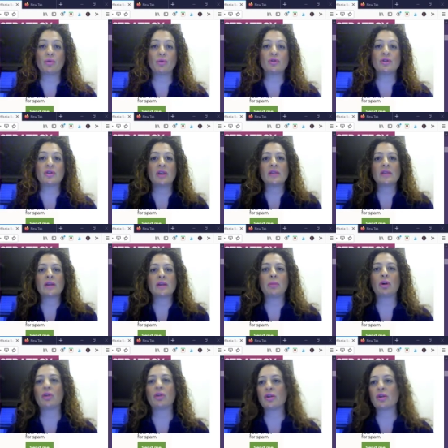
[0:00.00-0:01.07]
who just
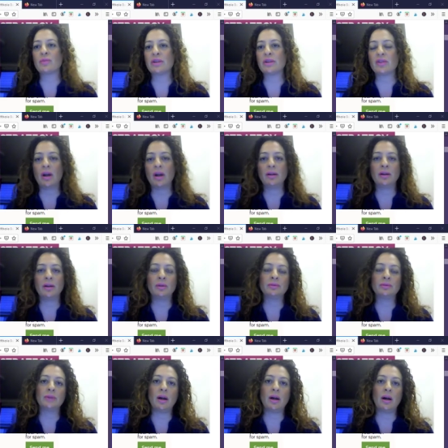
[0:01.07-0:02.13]
came across my
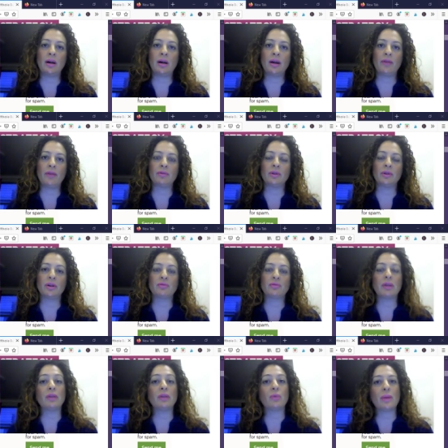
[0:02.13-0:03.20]
channel, I have
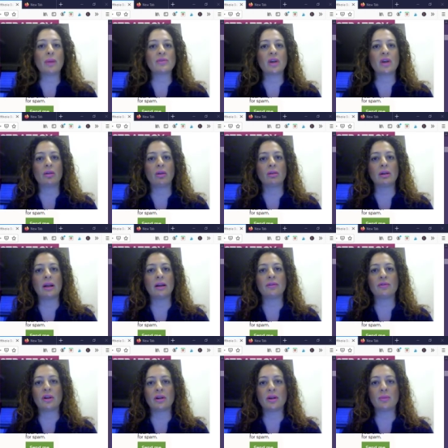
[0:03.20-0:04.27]
run a website called
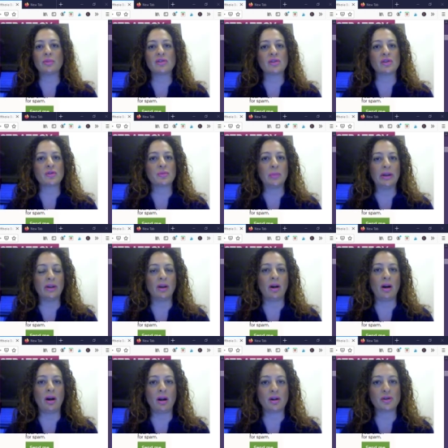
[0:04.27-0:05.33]

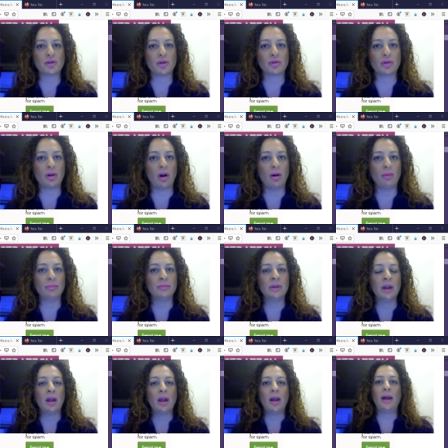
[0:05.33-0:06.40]

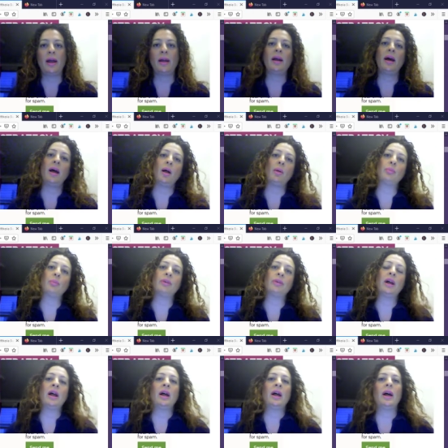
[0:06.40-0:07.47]
eleftheriabusinesspr.com, and I help
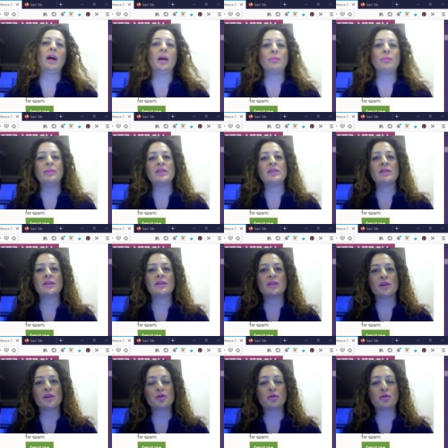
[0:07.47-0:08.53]

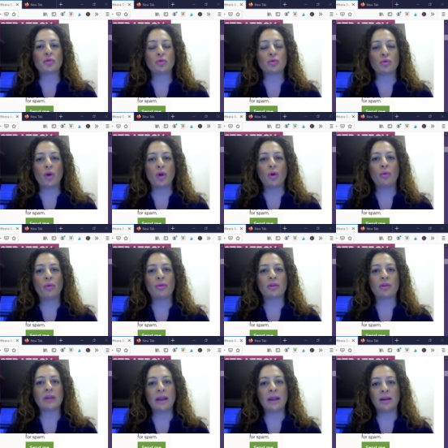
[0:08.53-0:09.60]
businesses grow
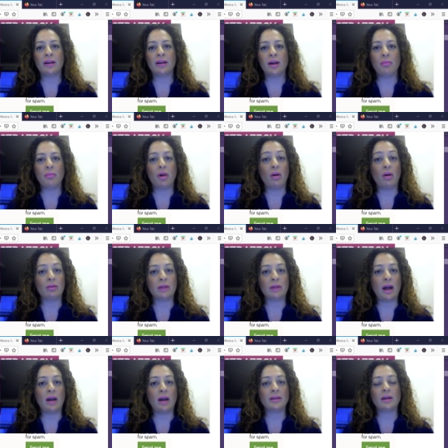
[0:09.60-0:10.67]
their income
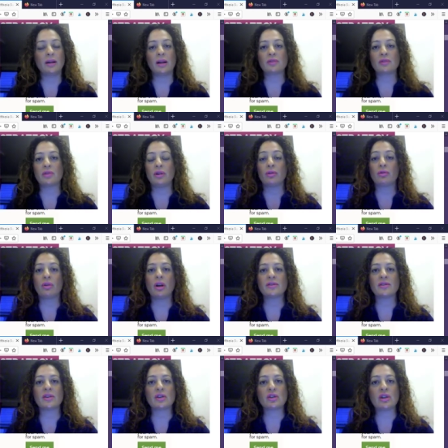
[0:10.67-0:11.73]
online and actually
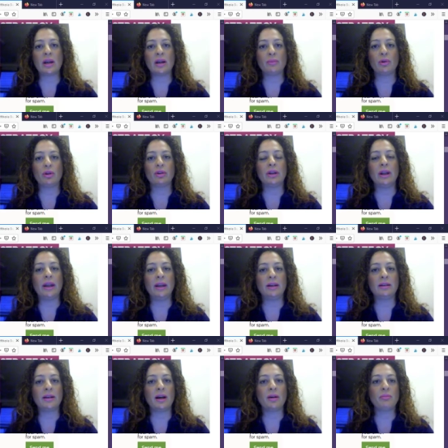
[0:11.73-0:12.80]
grow sustainable
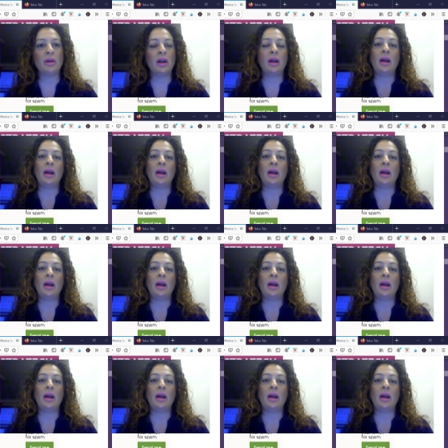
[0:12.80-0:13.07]
income